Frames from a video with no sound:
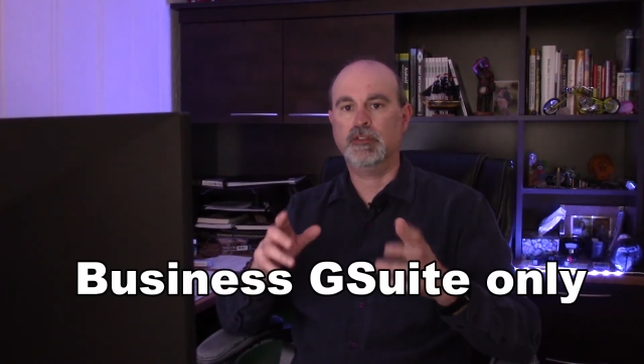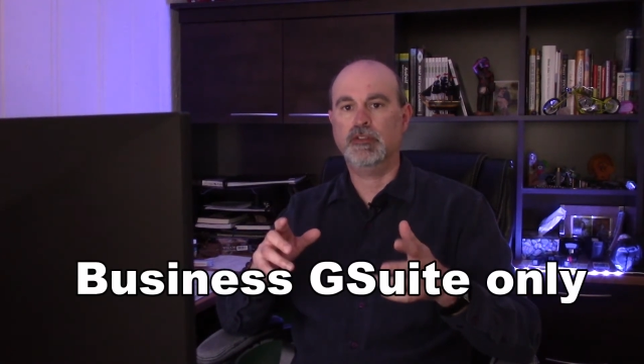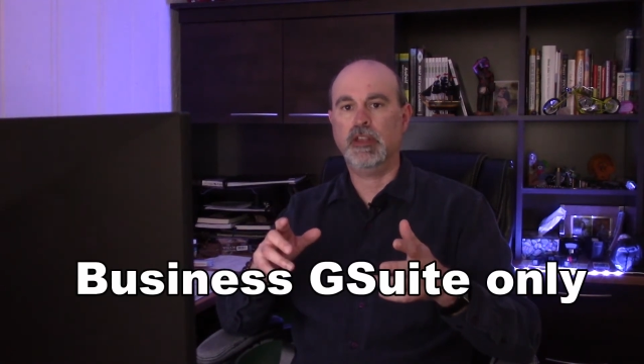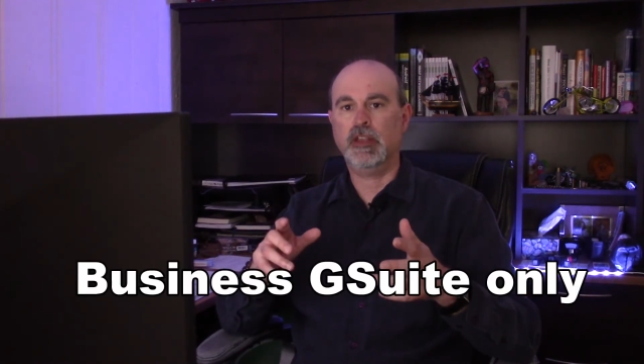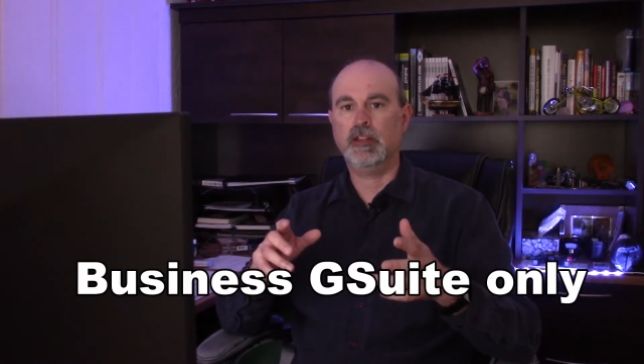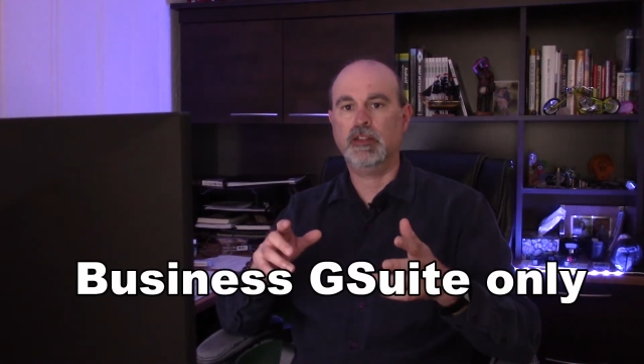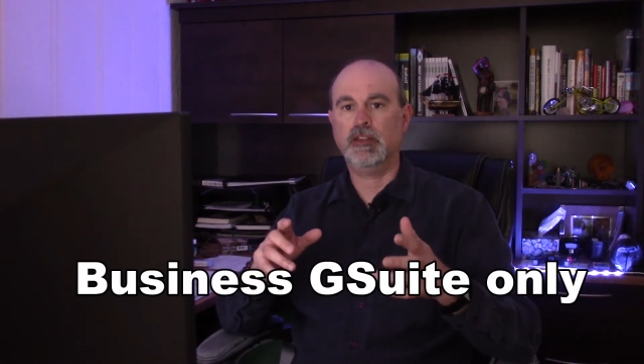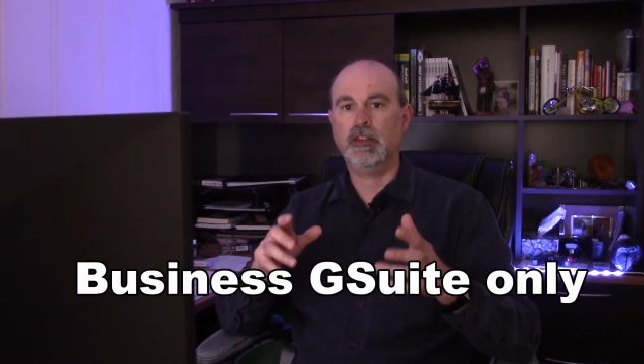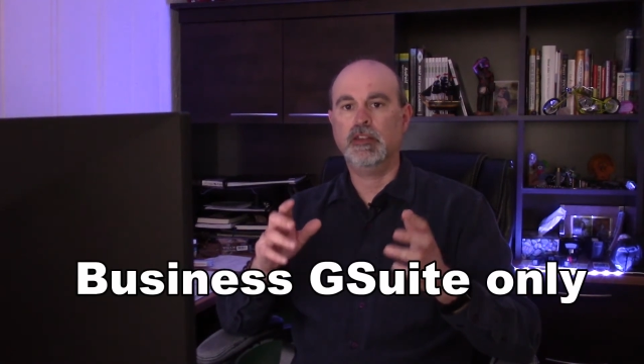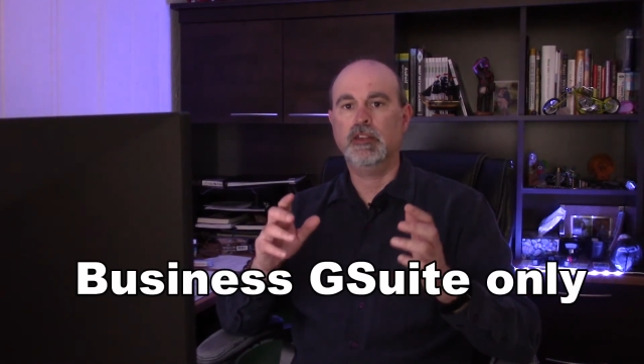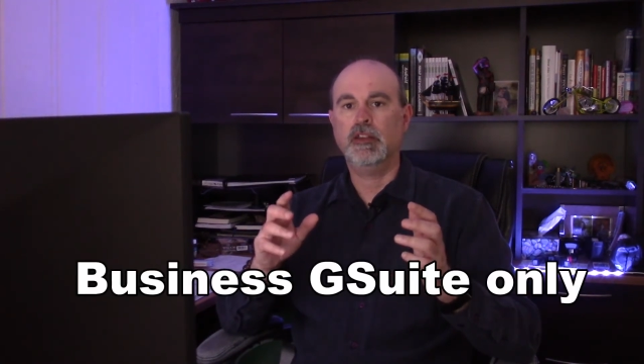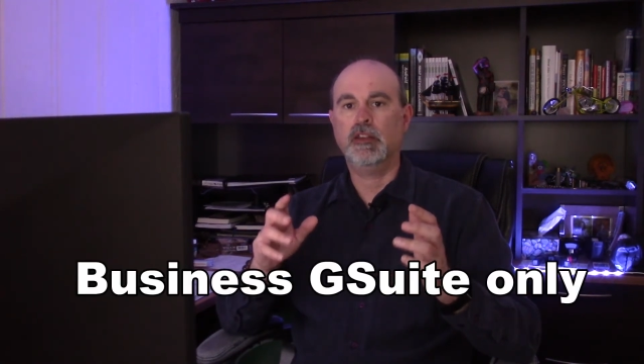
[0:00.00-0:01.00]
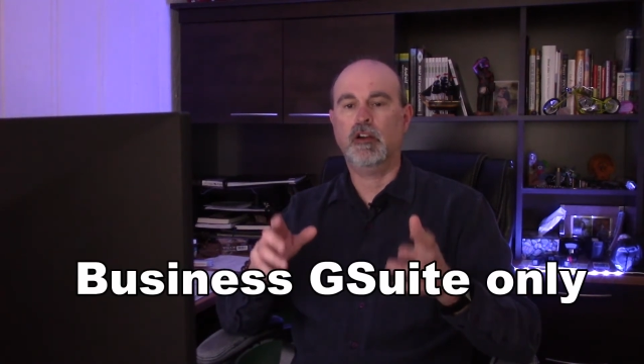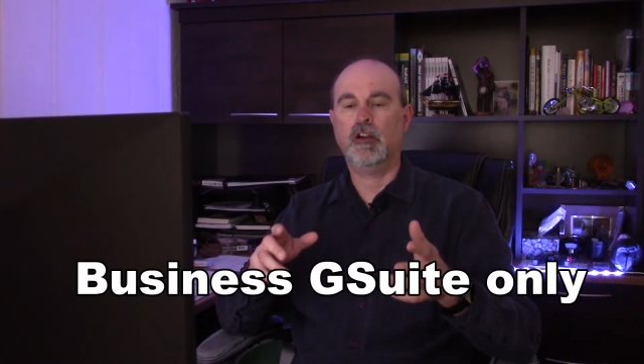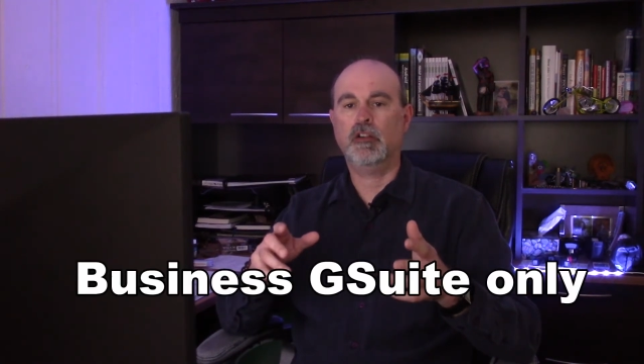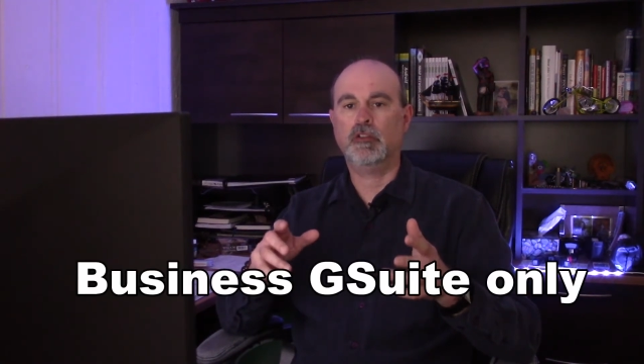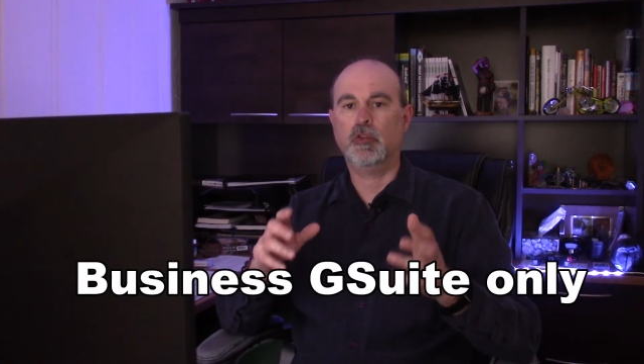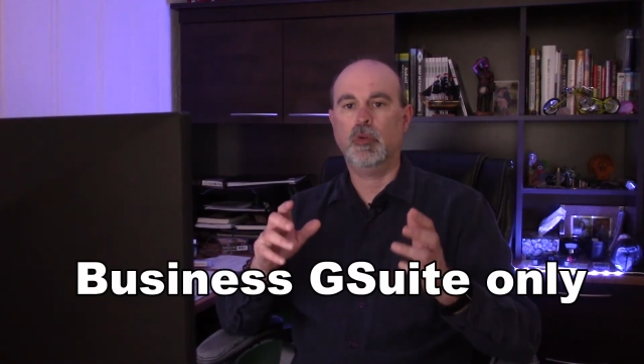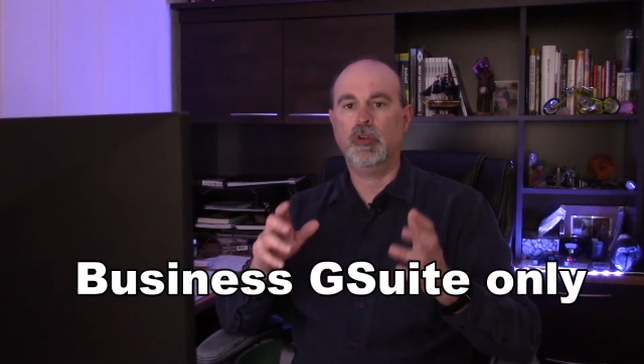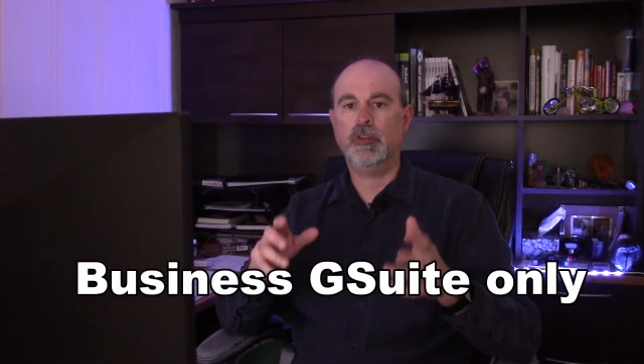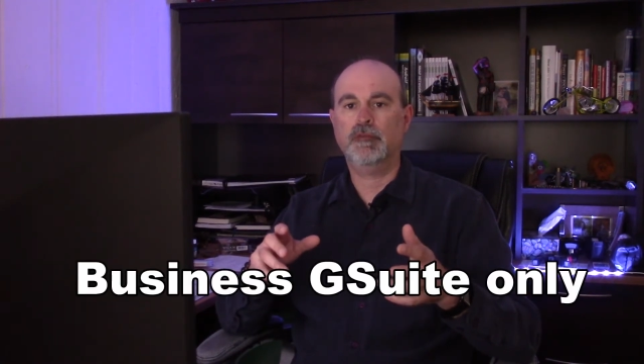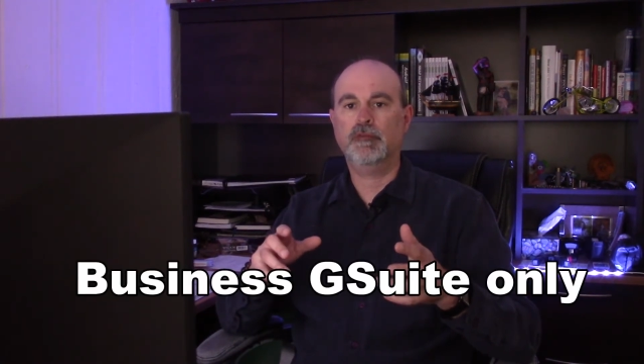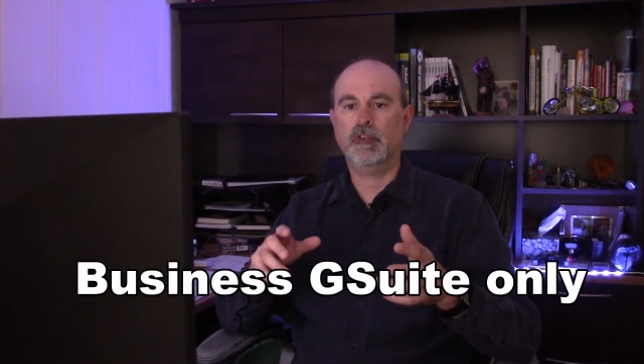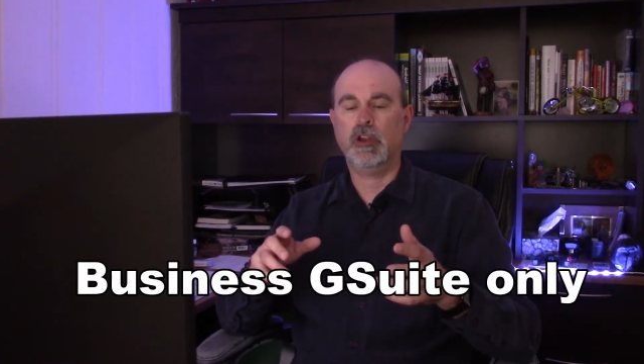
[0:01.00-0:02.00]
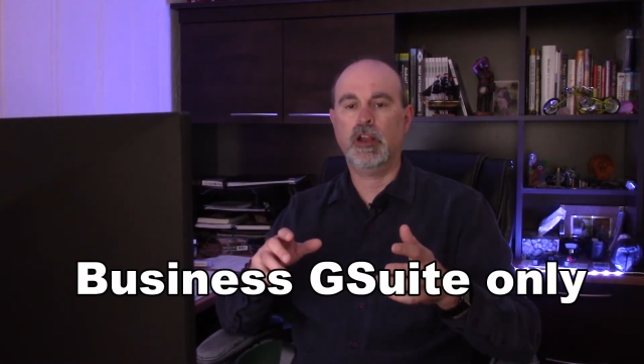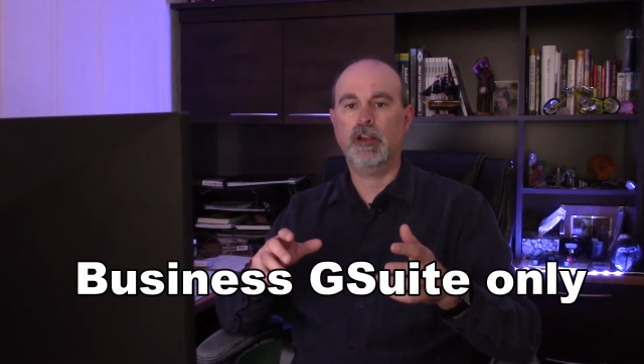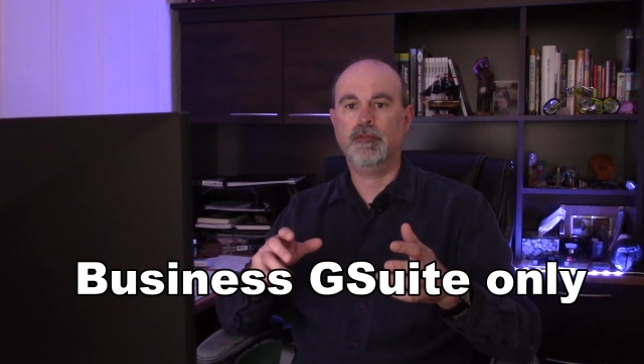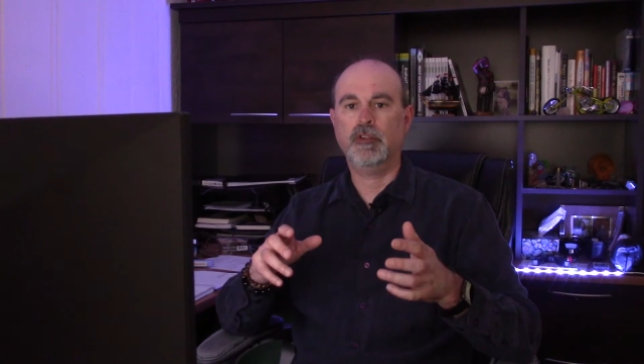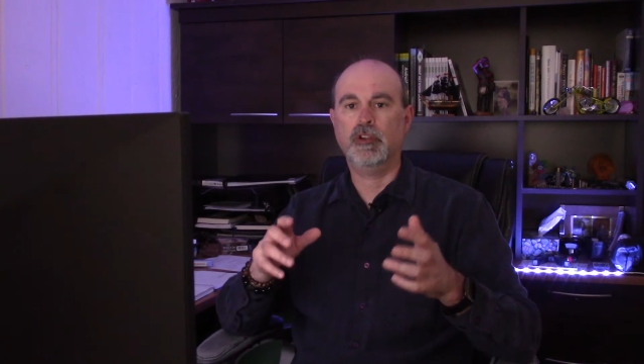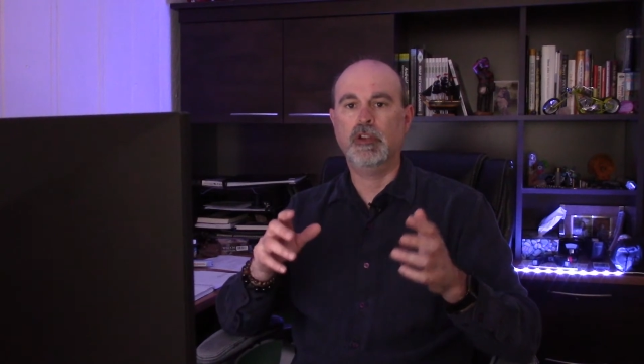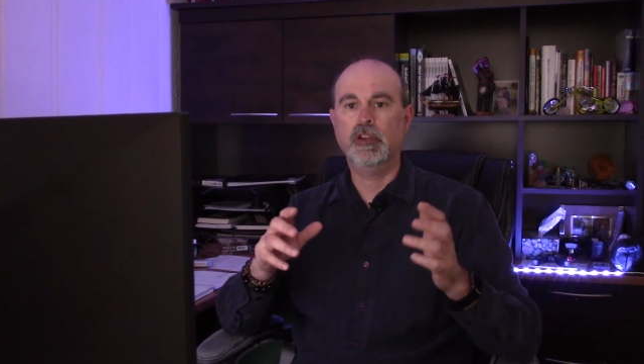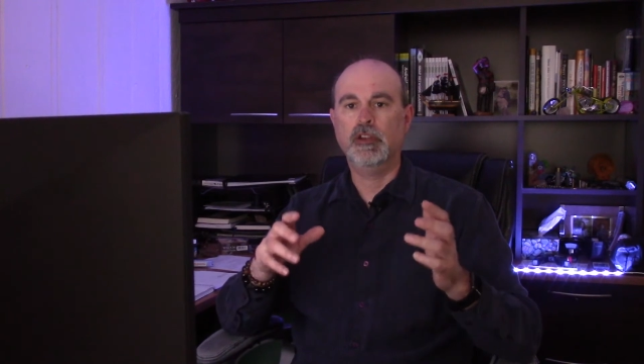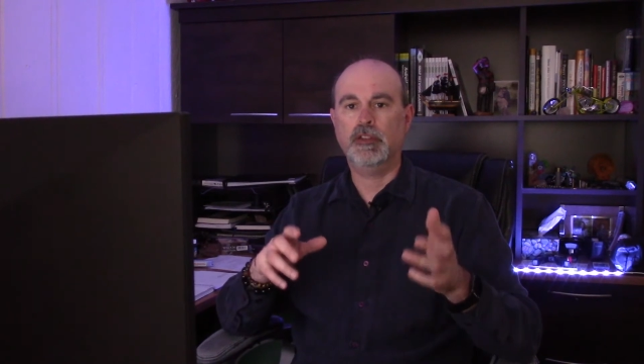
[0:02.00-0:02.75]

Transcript: daily, ongoing, forever.